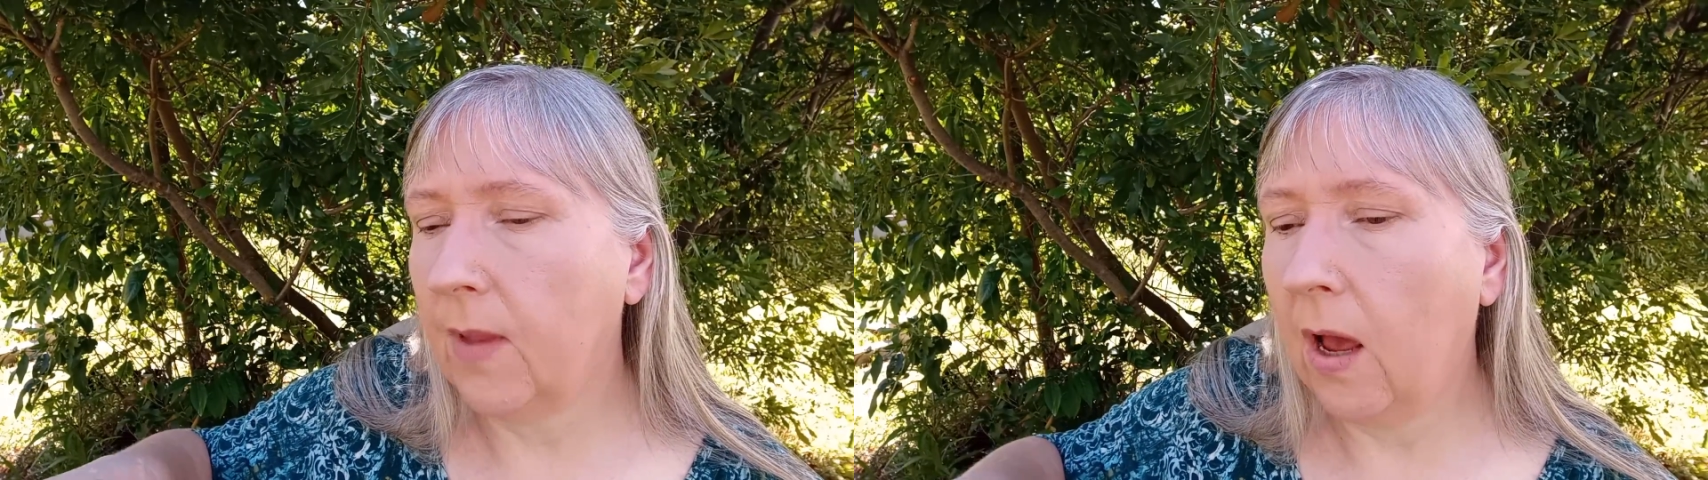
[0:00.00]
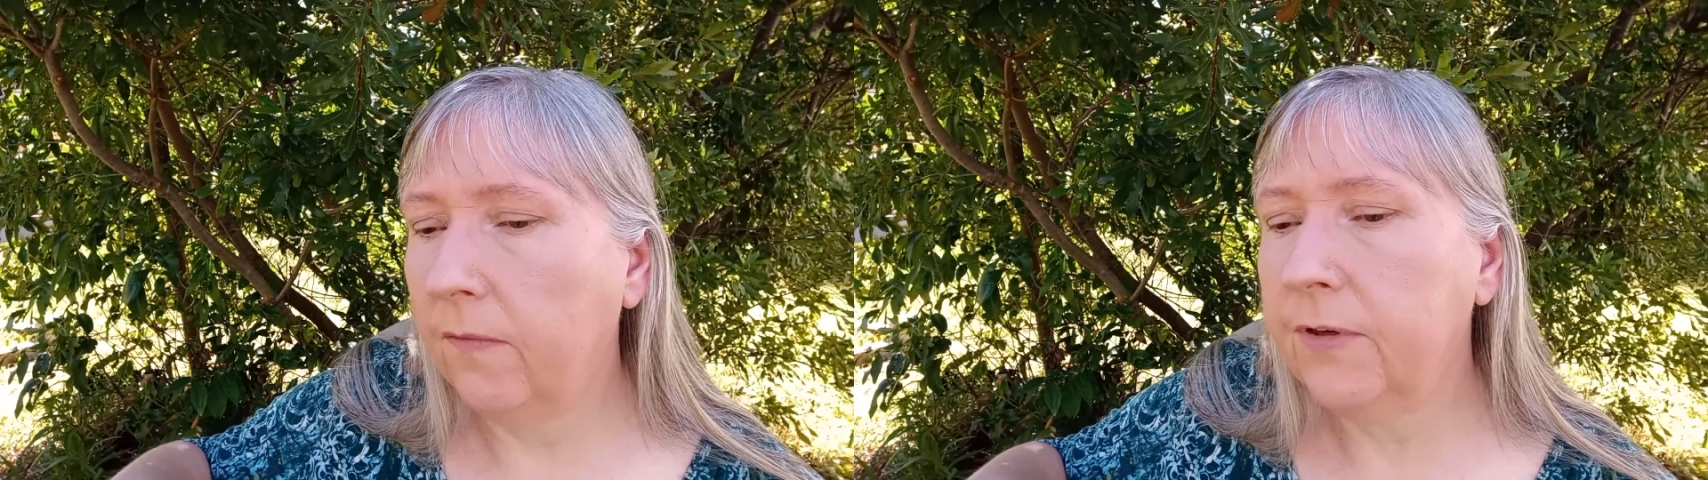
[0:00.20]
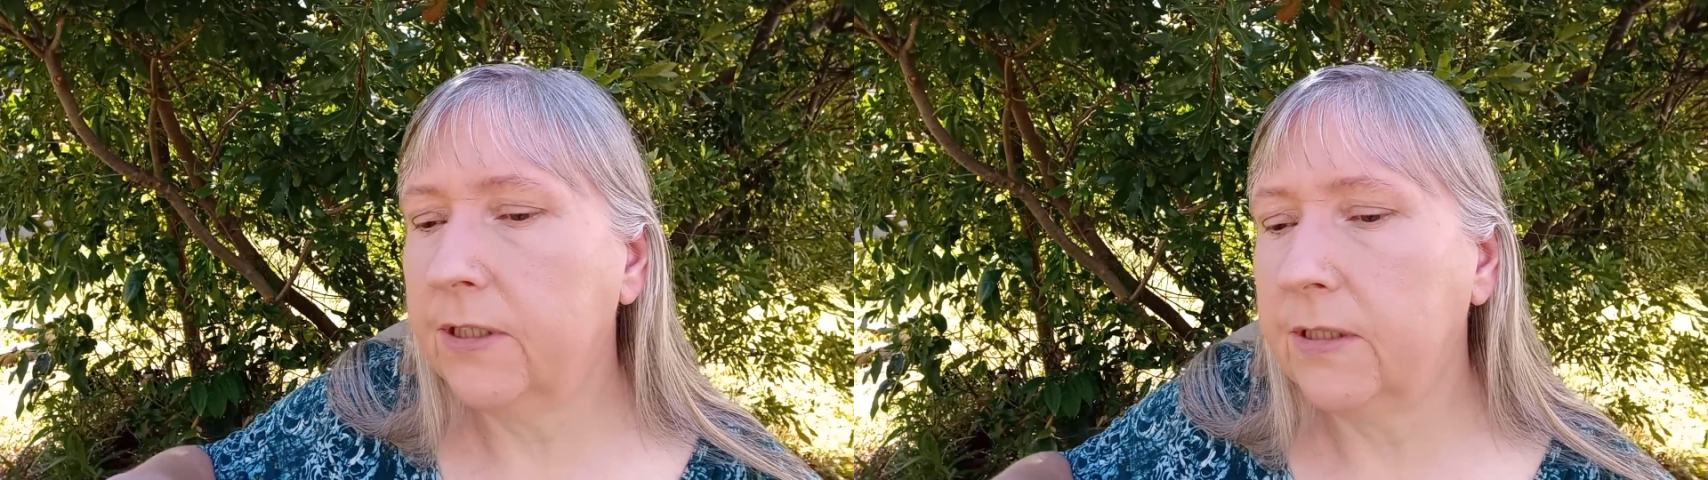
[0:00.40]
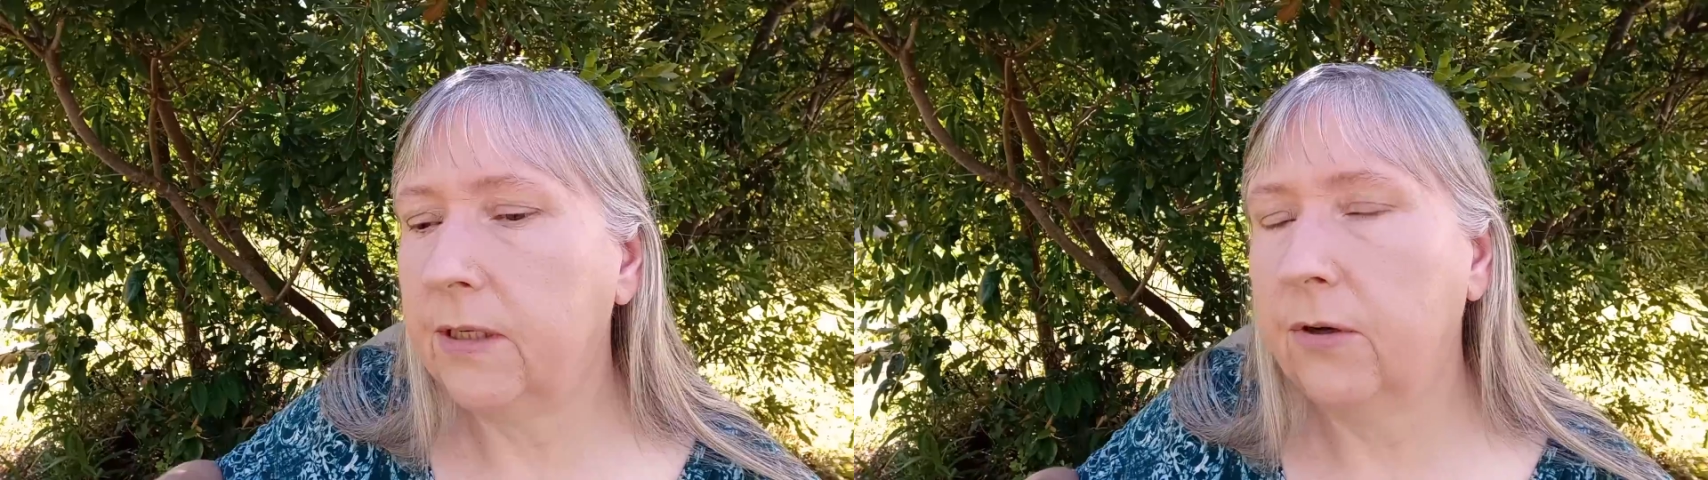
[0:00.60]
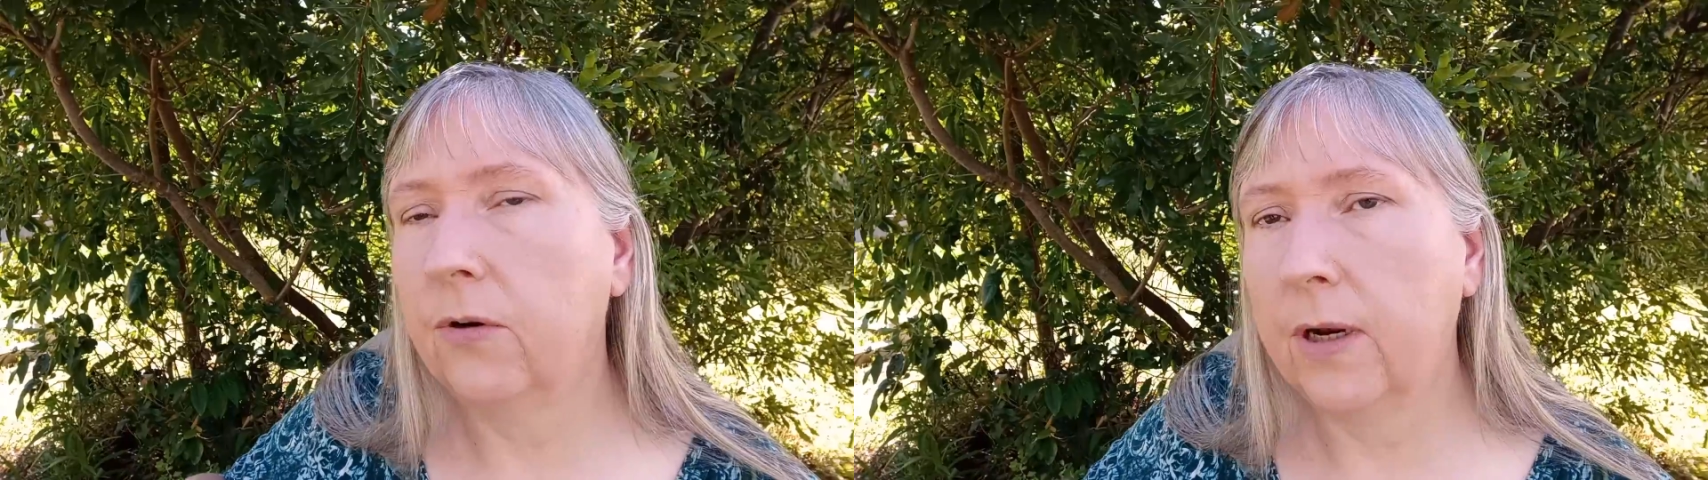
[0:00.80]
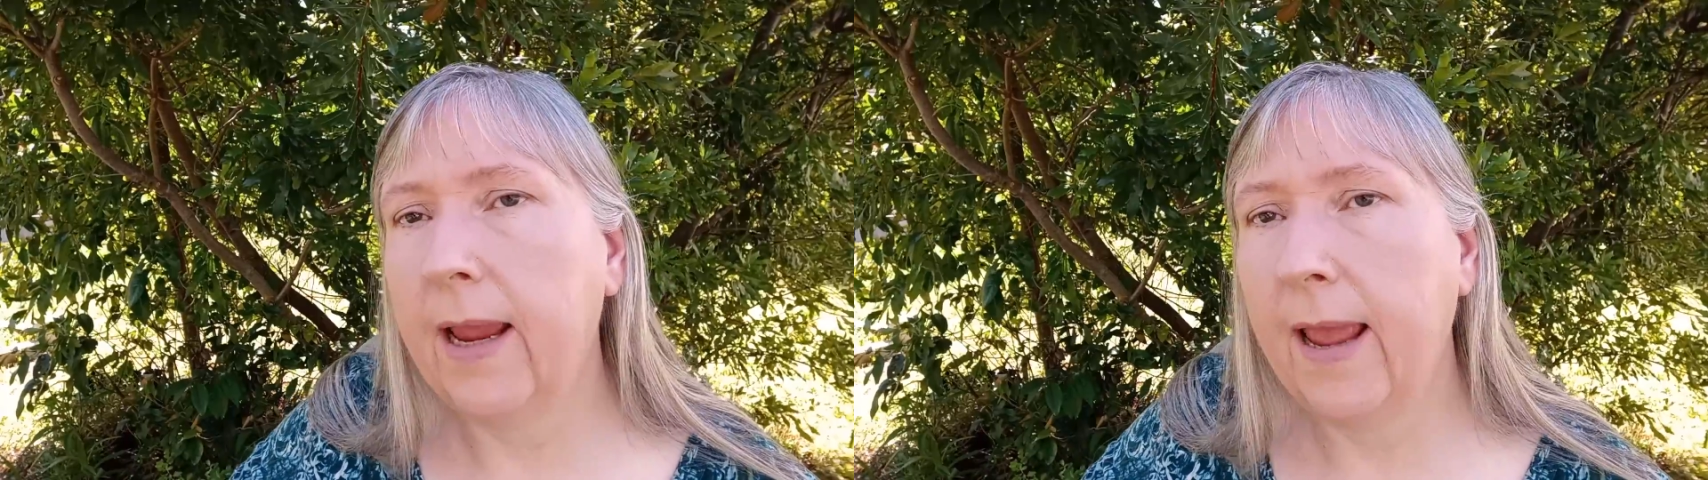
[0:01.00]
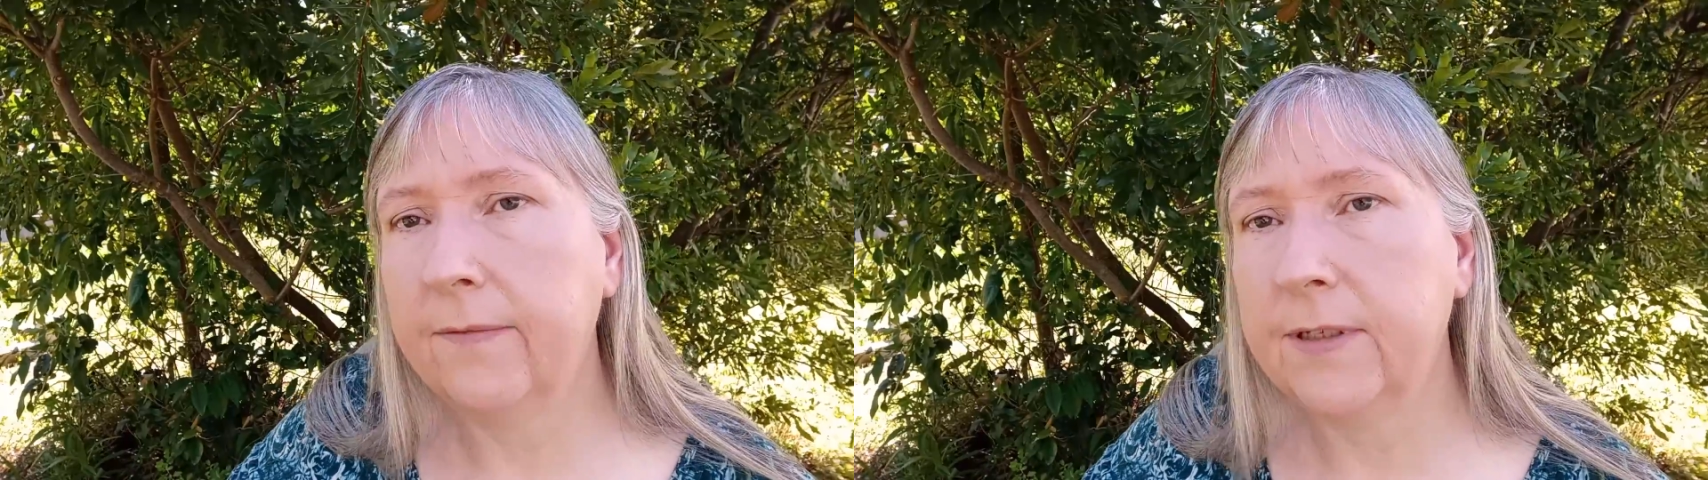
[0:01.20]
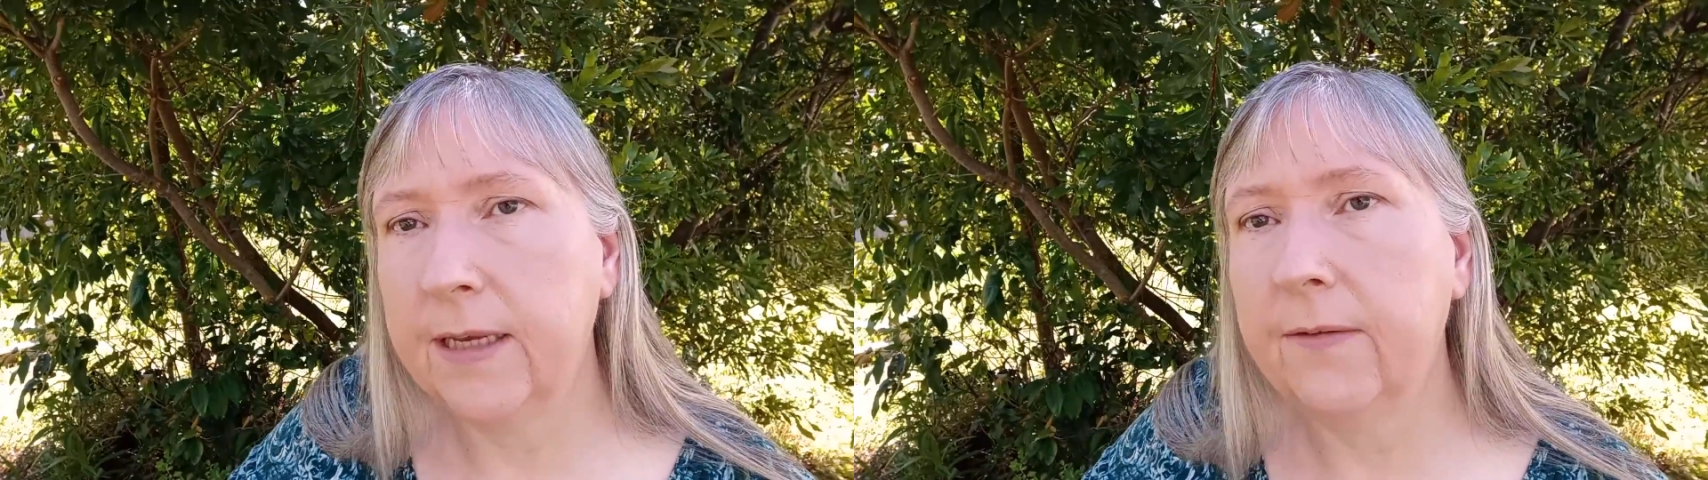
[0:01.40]
obviously you're going to
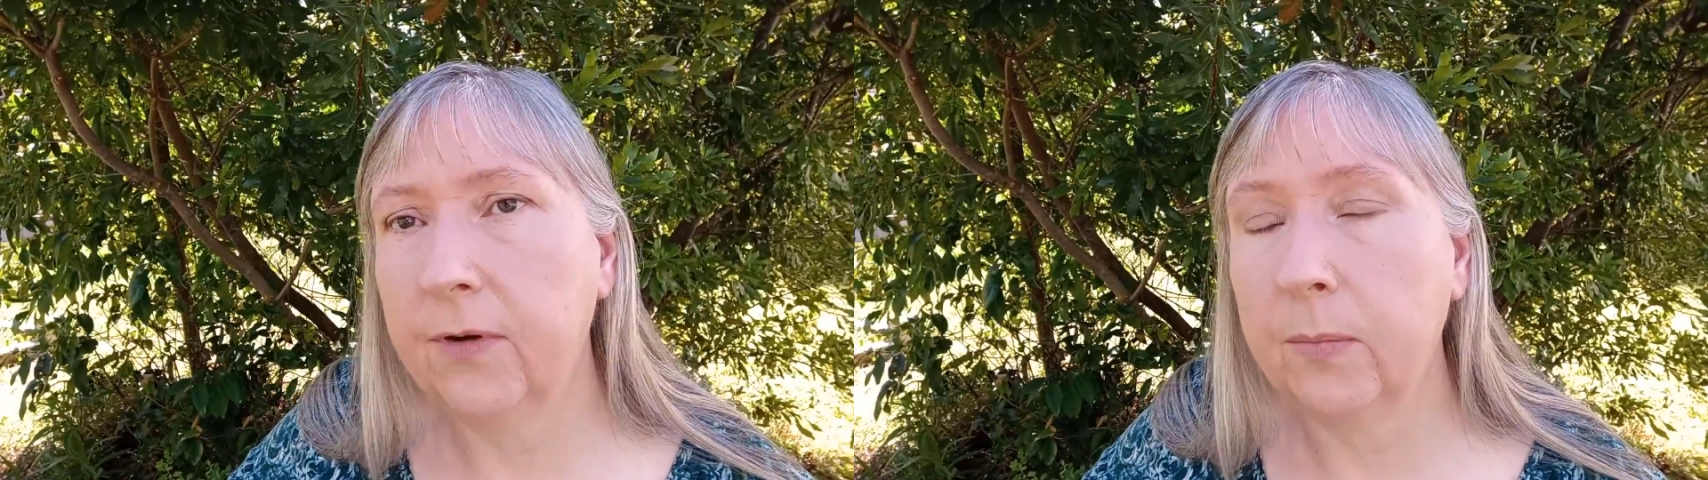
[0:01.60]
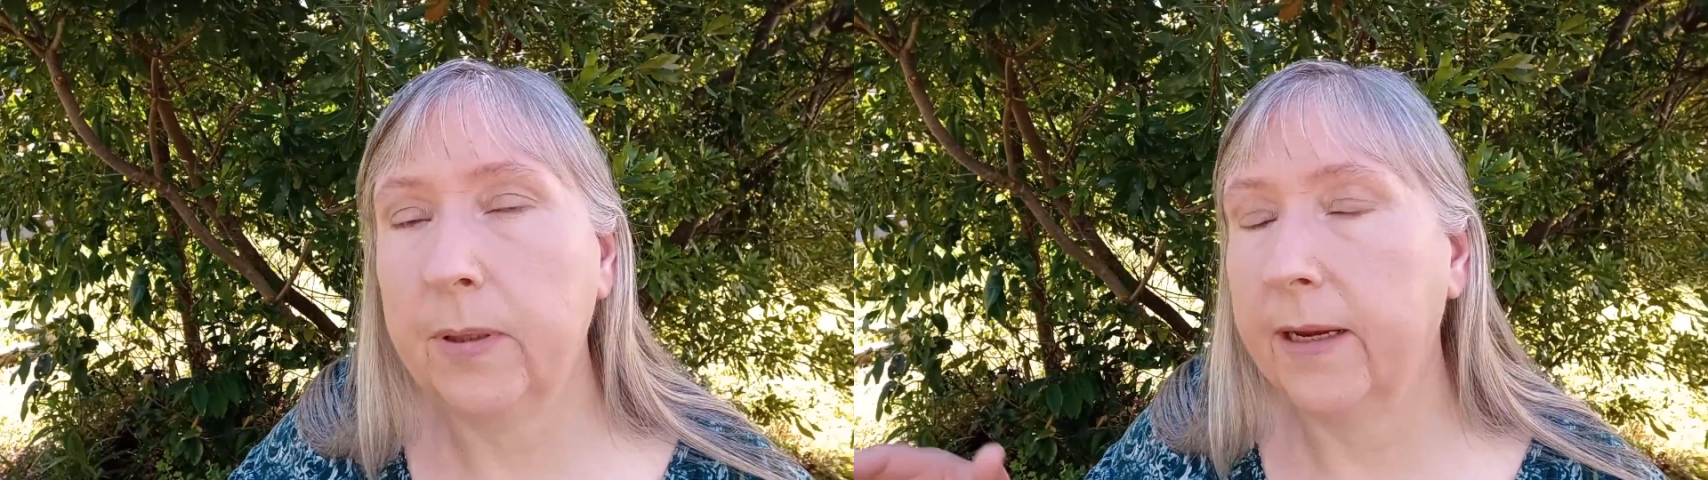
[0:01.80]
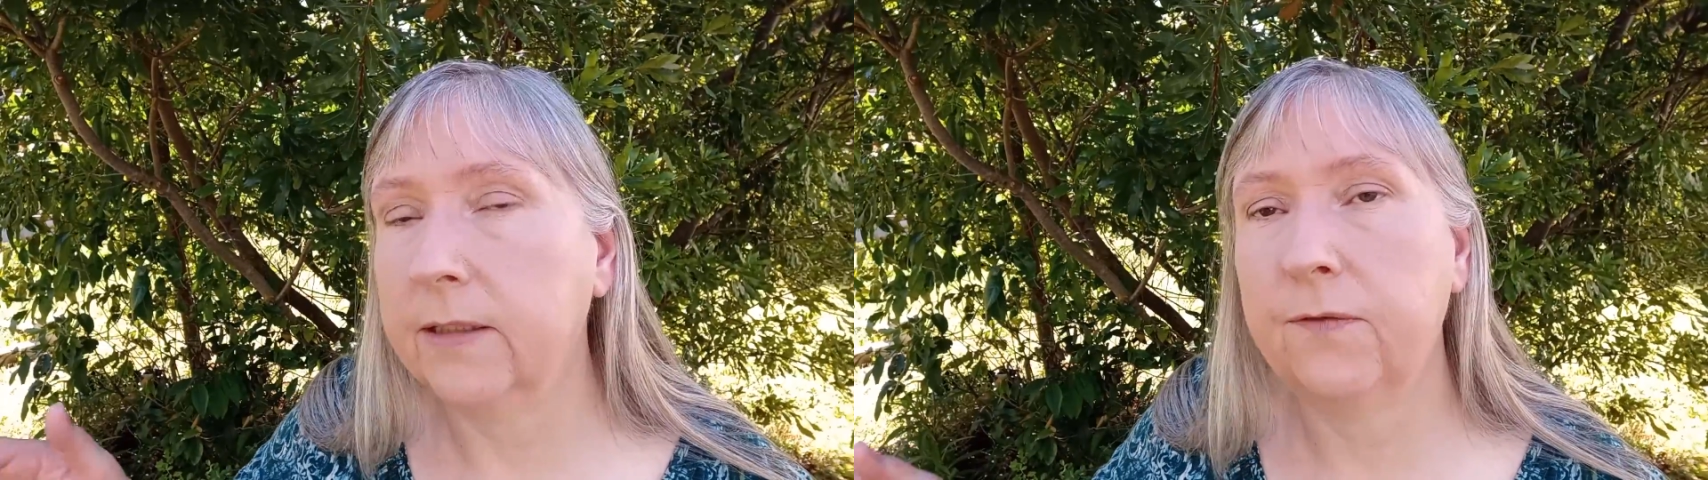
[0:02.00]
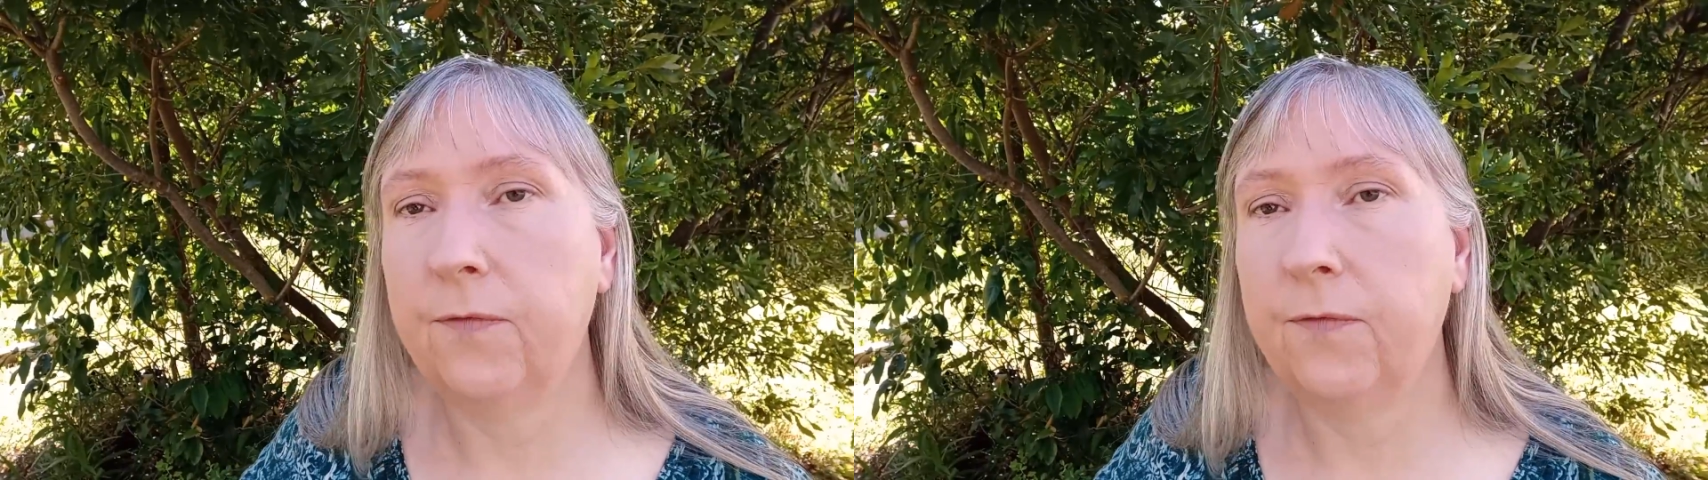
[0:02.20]
have to give your plants